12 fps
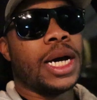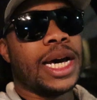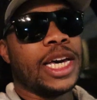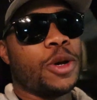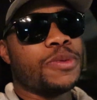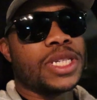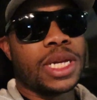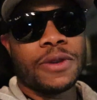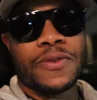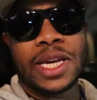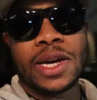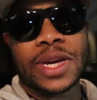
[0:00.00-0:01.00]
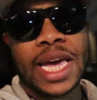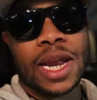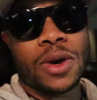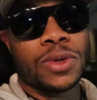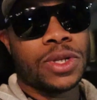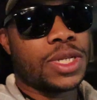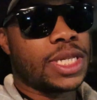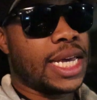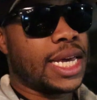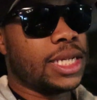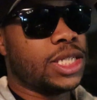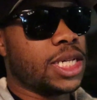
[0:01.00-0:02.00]
a help center for Hellcat owners.
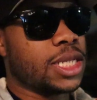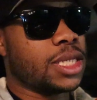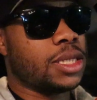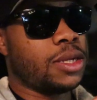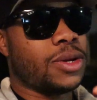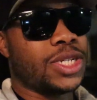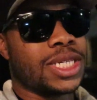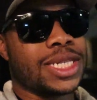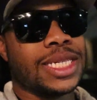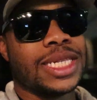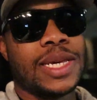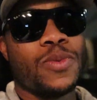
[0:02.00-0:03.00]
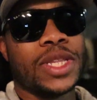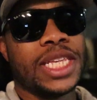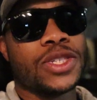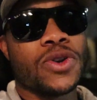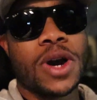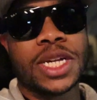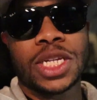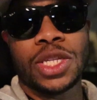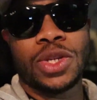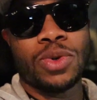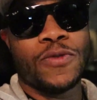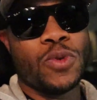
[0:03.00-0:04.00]
And just, you know, just to see what these cars
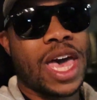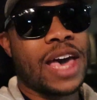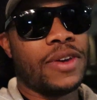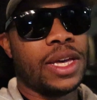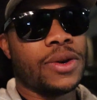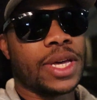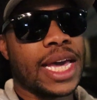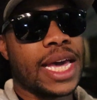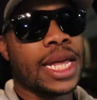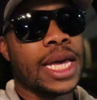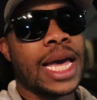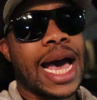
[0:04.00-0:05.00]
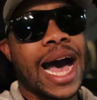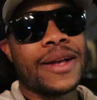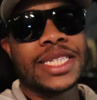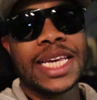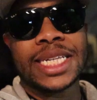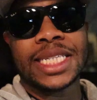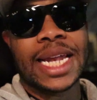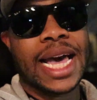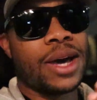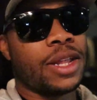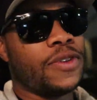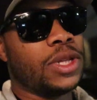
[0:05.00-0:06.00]
can do. If you have a Hellcat, I'll test it
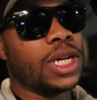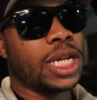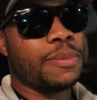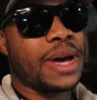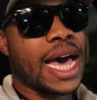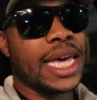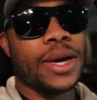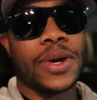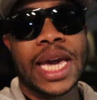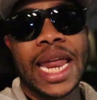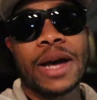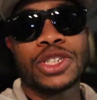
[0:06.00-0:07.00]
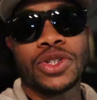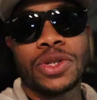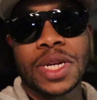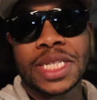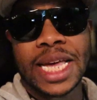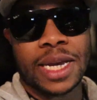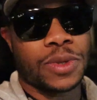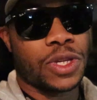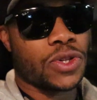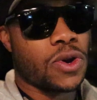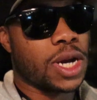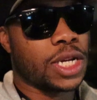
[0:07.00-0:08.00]
out. If you're looking to buy a Hellcat, I'll show you exactly what
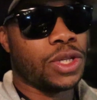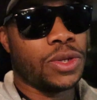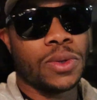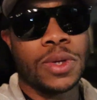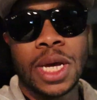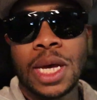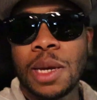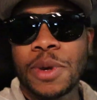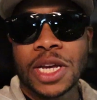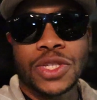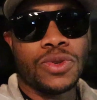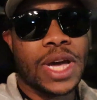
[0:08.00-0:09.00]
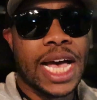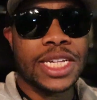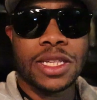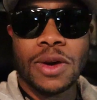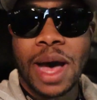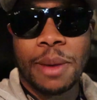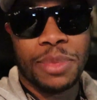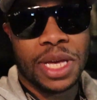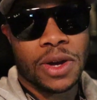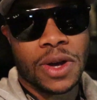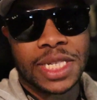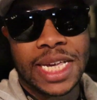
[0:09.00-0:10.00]
this car can do. Because you guys know I'm
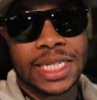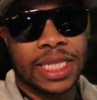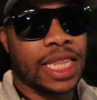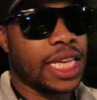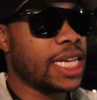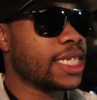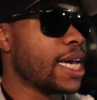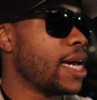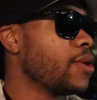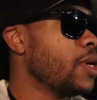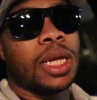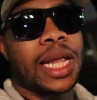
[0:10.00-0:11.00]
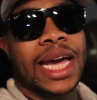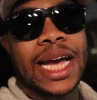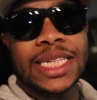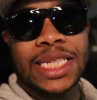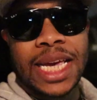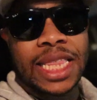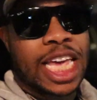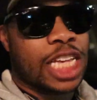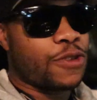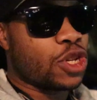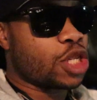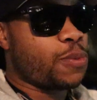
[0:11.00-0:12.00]
big on testing things out. Like I said,
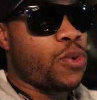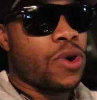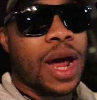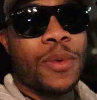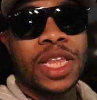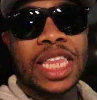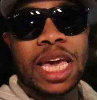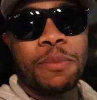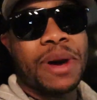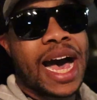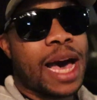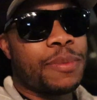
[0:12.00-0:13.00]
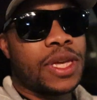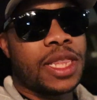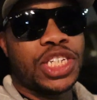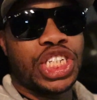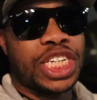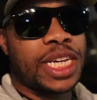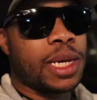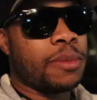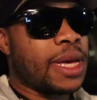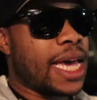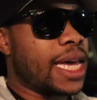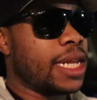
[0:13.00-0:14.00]
thanks for the support. I want to thank Bobby, the
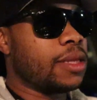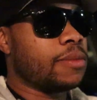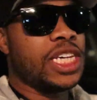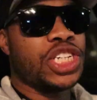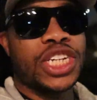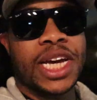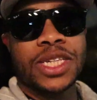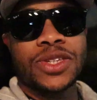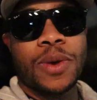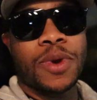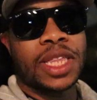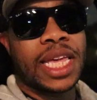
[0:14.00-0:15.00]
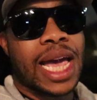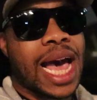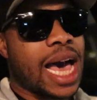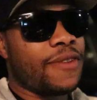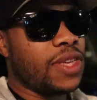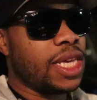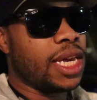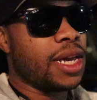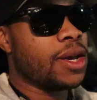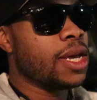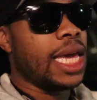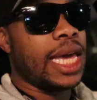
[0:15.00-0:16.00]
GM at EASTCHESTER. I want to thank
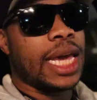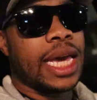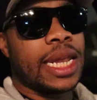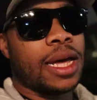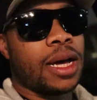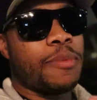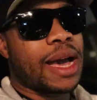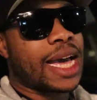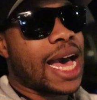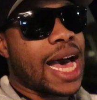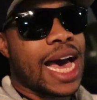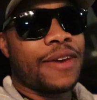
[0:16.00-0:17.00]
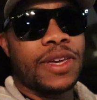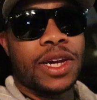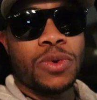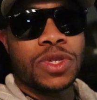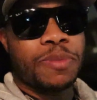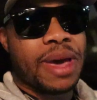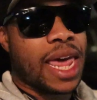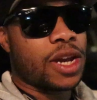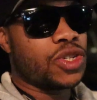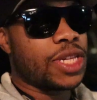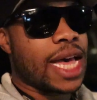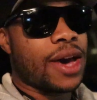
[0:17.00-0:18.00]
Javier and my guy Javier, who's the
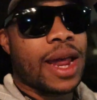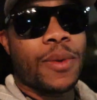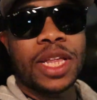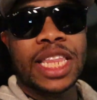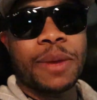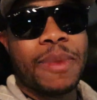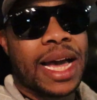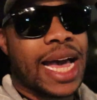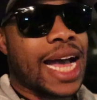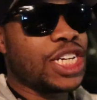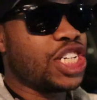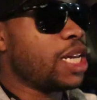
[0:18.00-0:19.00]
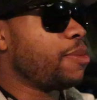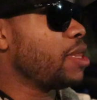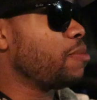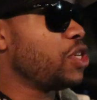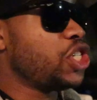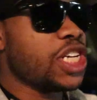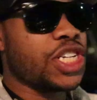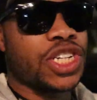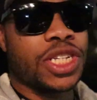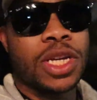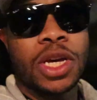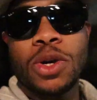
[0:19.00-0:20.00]
manager now. And I want to thank my guy Jimmy, the
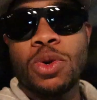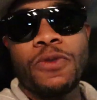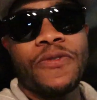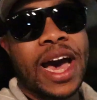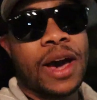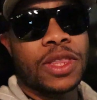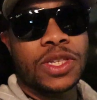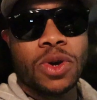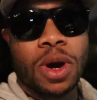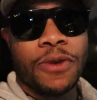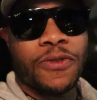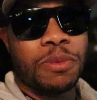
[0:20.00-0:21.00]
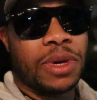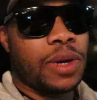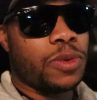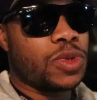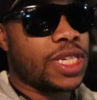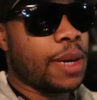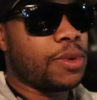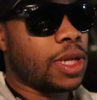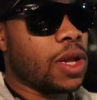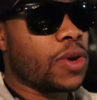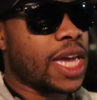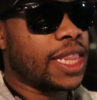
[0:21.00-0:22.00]
magician, who found this car for me and was able to
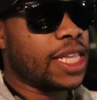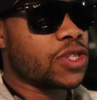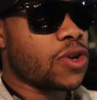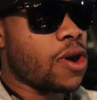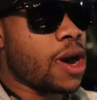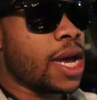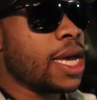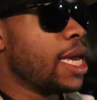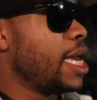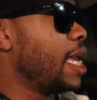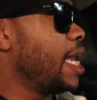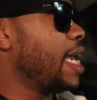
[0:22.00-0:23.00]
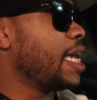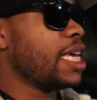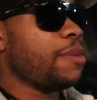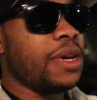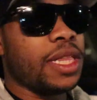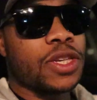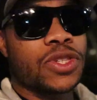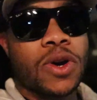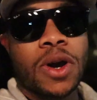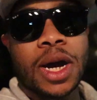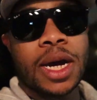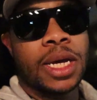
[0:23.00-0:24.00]
locate this car and get me in this
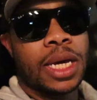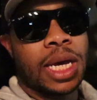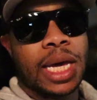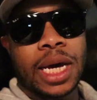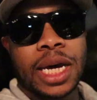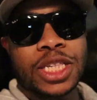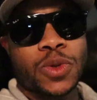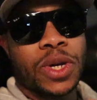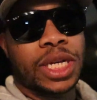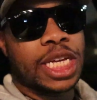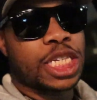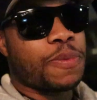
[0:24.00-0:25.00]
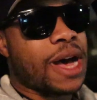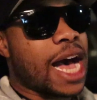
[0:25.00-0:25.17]
car as quickly as